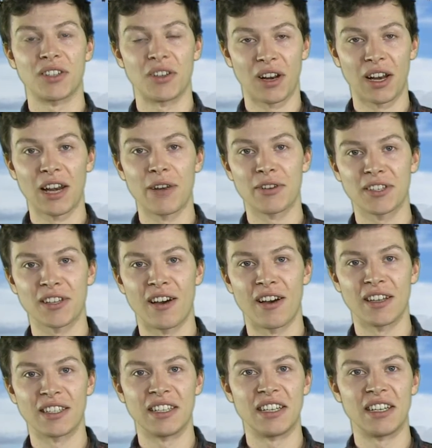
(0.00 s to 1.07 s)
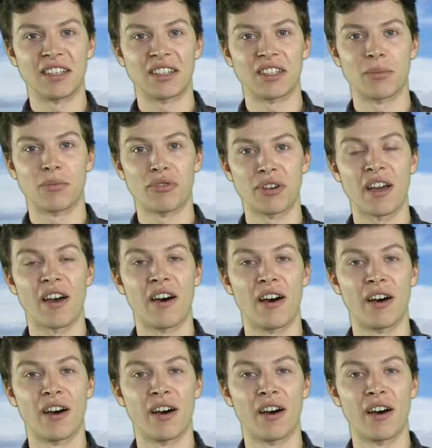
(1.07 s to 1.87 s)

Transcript: so clearer skies leading to some pretty hard